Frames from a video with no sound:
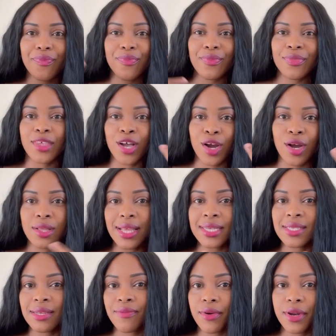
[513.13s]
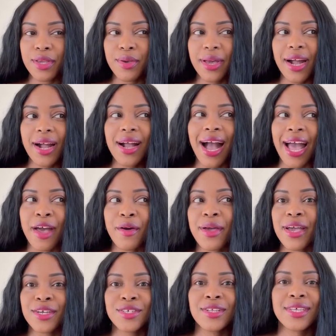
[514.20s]
the girl that's in front of you here, I
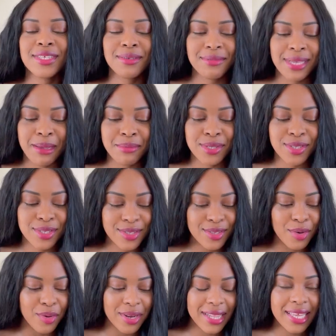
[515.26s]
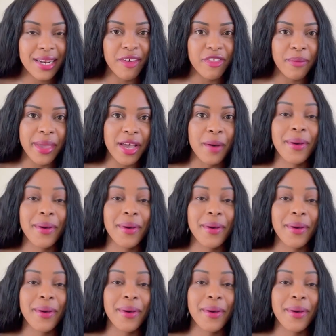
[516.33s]
occasionally sometimes don't clean off the makeup.